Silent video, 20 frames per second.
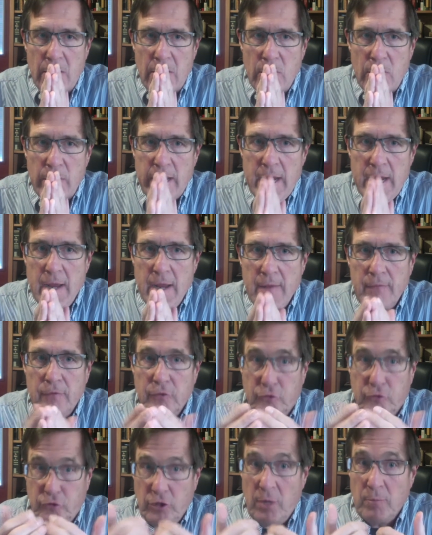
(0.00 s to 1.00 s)
We have
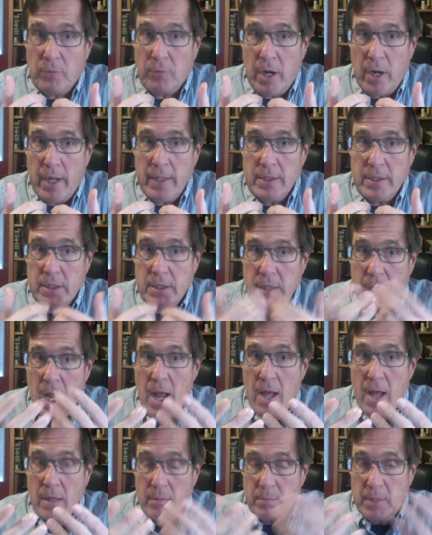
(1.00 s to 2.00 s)
some rights not